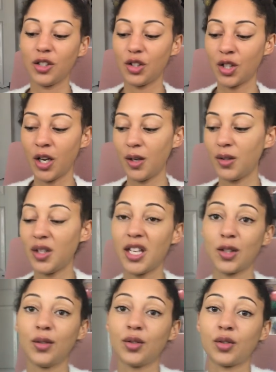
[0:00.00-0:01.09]
So this
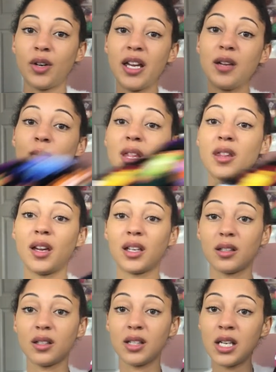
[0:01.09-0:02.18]
looks great with like a
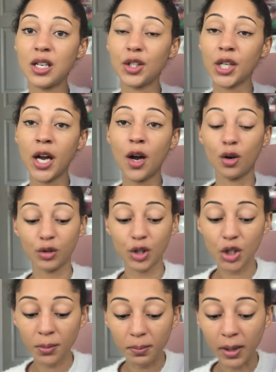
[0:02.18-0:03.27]
t-shirt or a
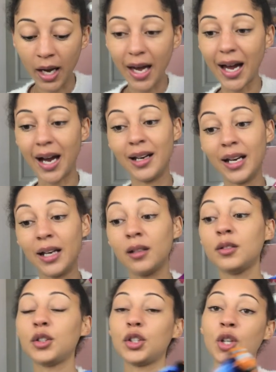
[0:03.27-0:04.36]
jumper, and
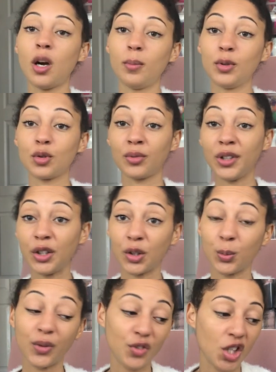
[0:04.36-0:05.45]
then the top looks really good
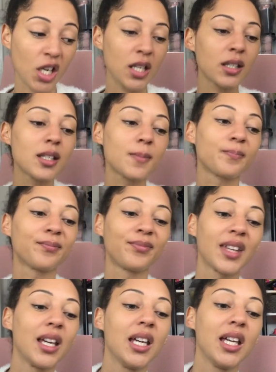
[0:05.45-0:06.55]
with jeans.
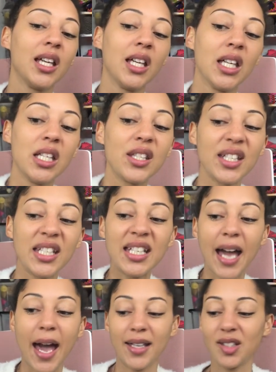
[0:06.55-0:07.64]
So
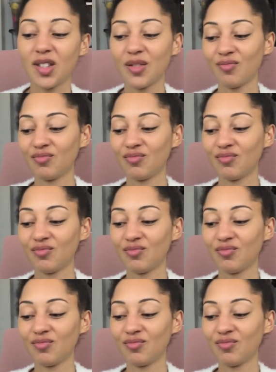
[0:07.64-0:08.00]
yes.